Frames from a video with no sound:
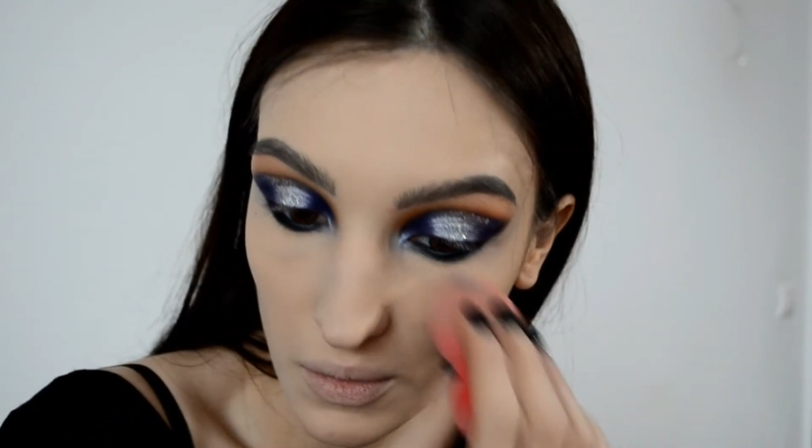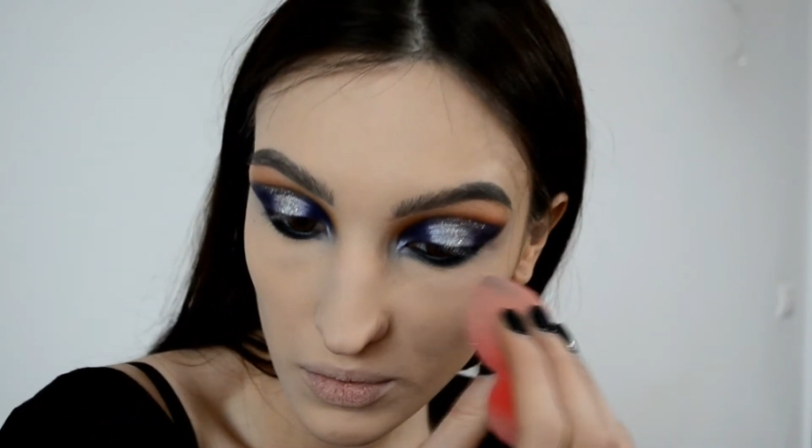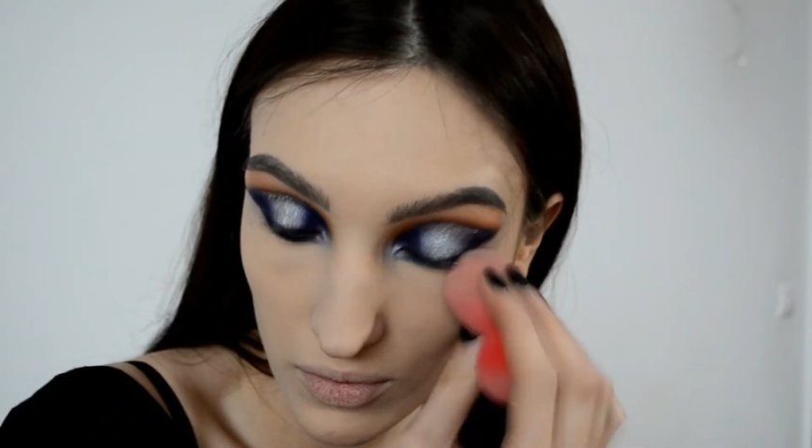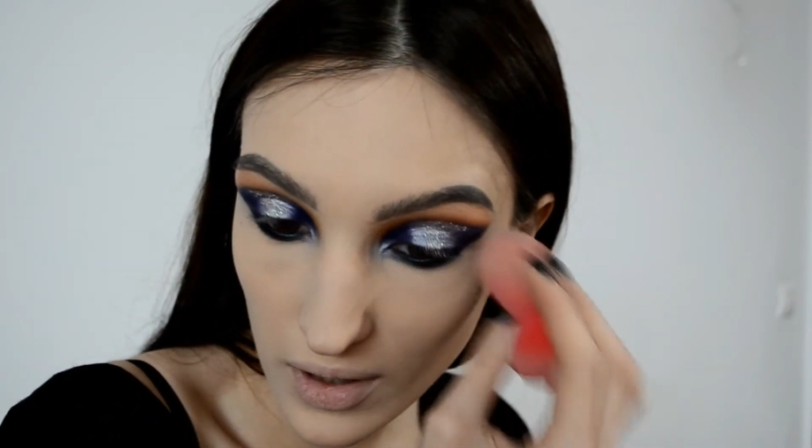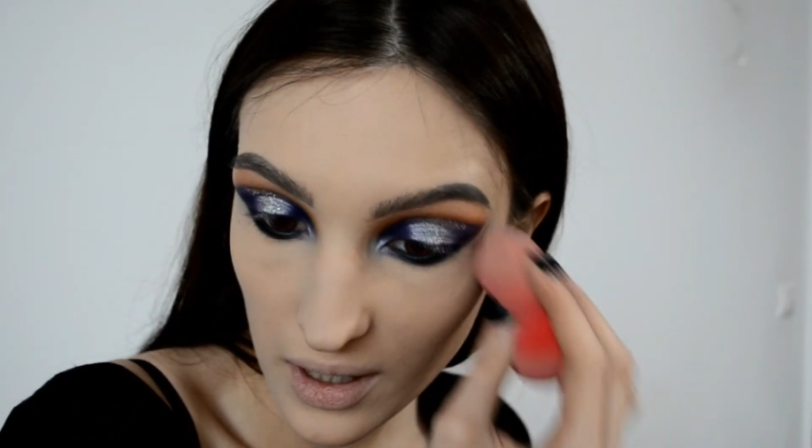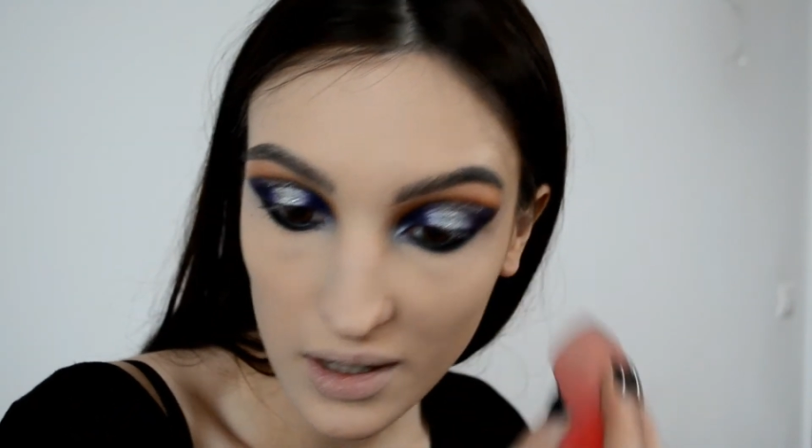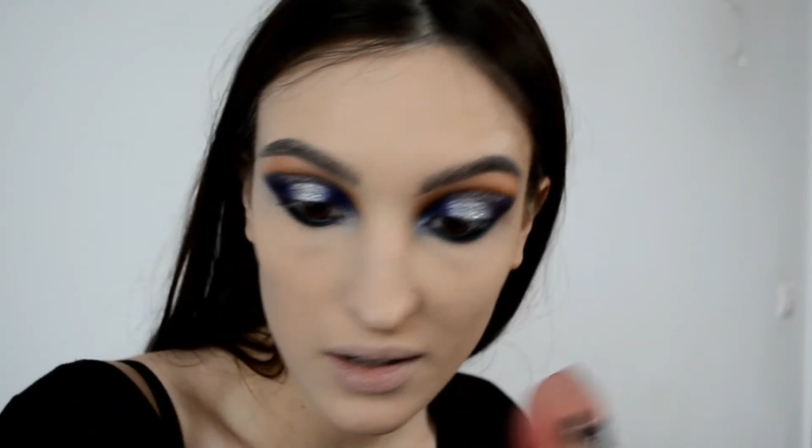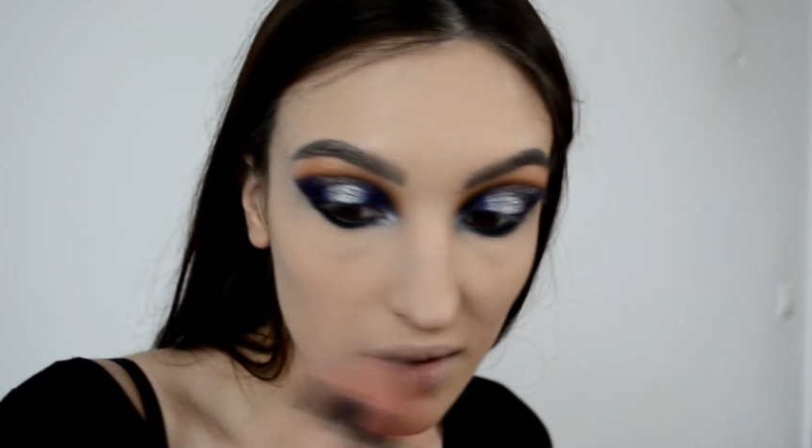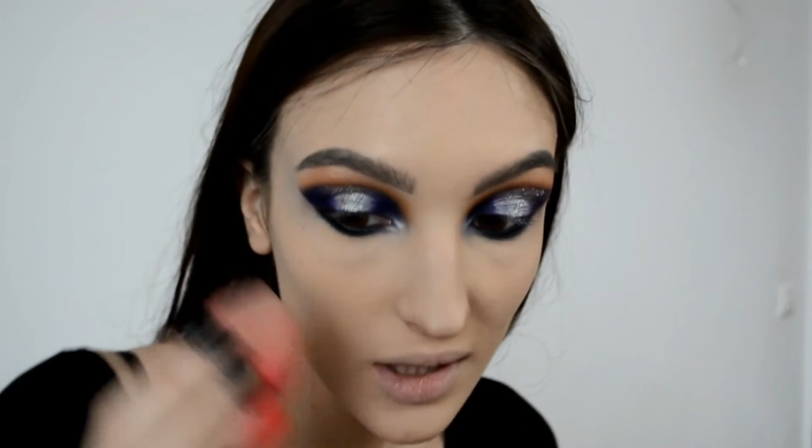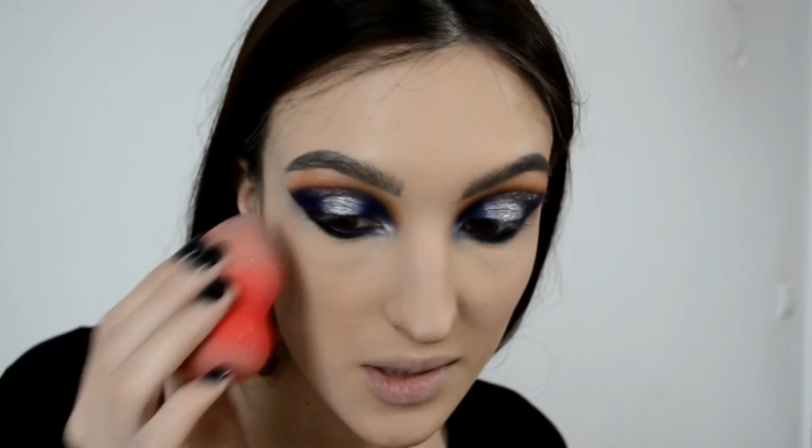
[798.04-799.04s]
then
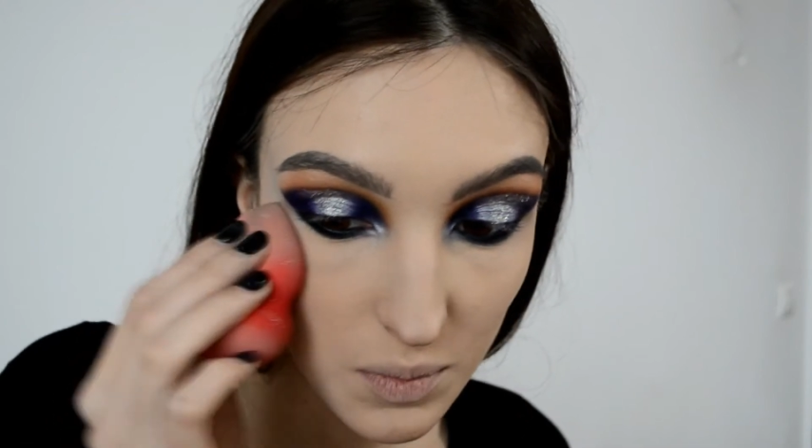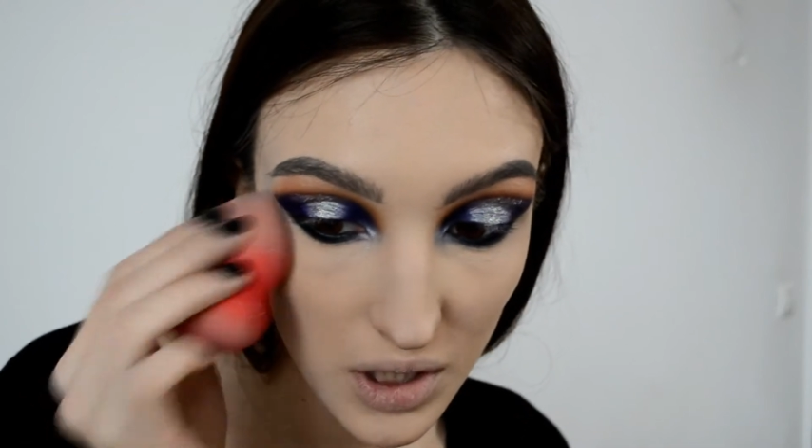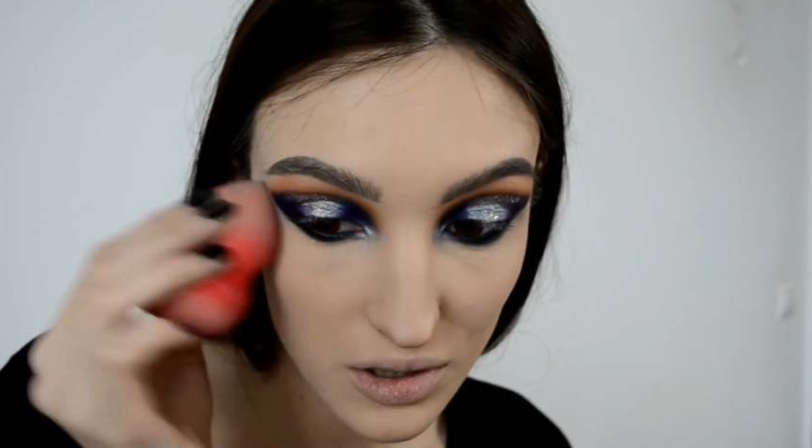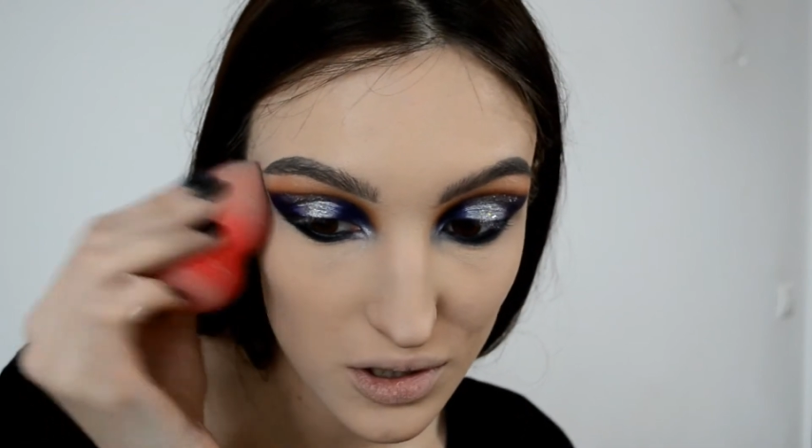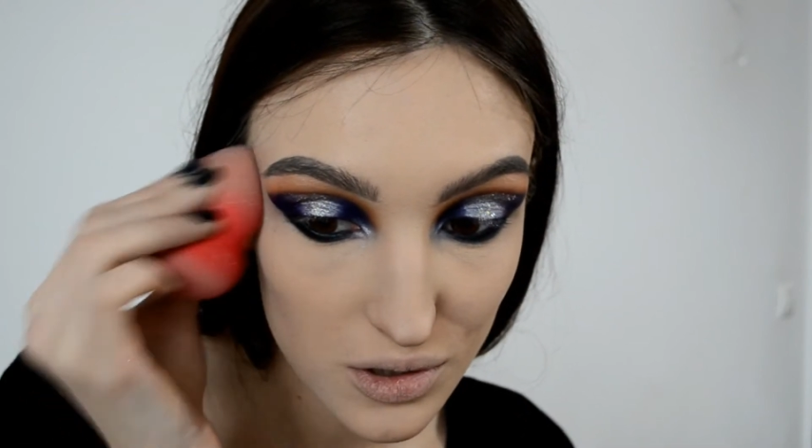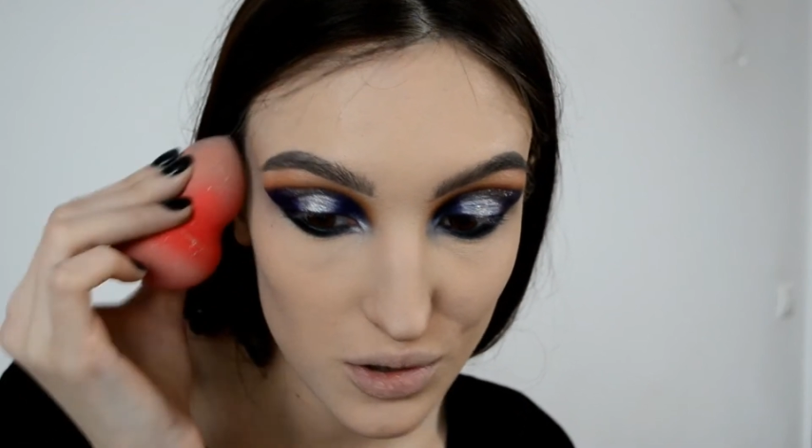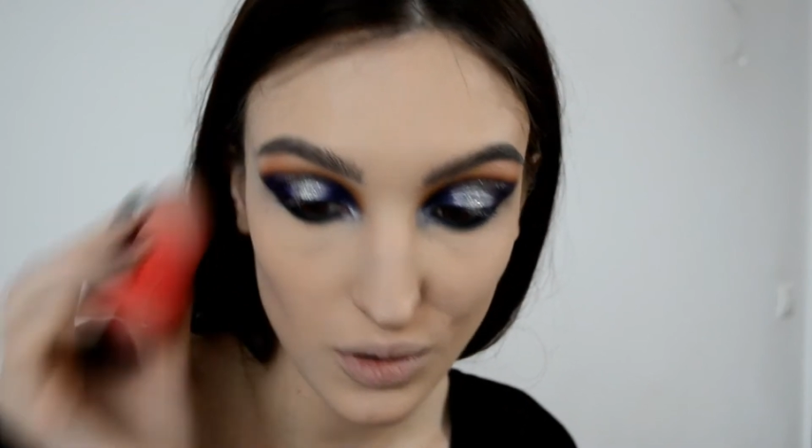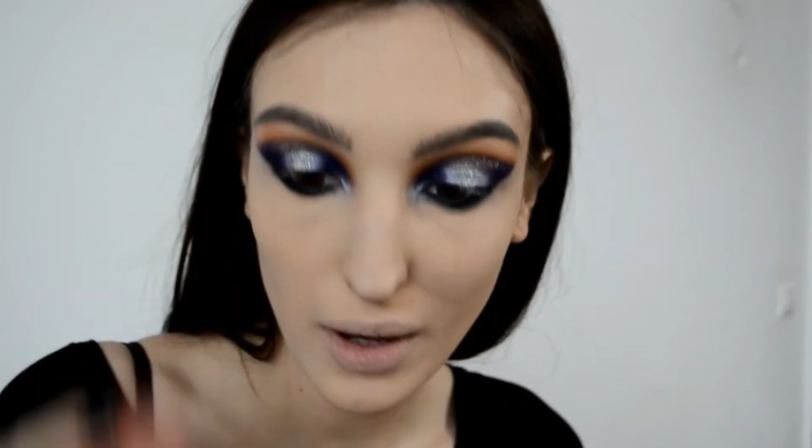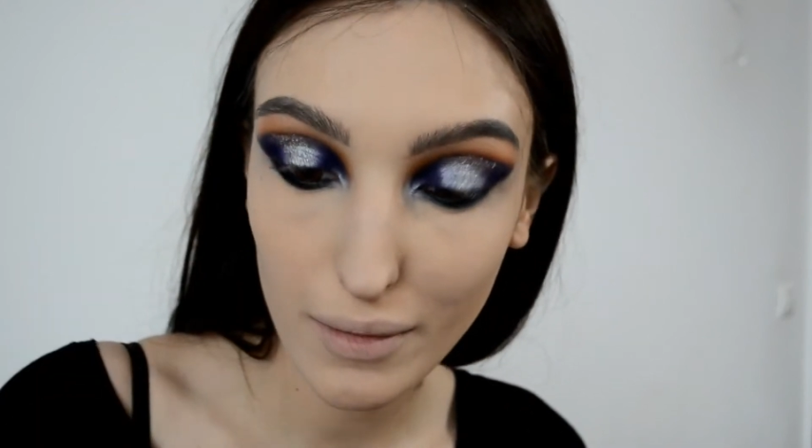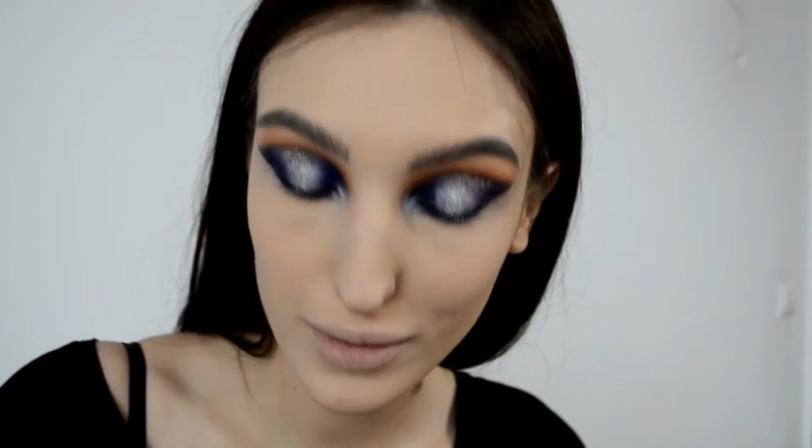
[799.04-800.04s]
it's better to
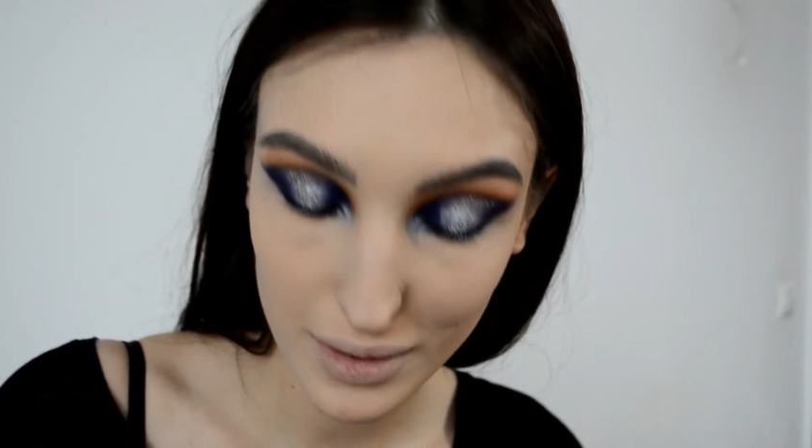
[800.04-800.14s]
have a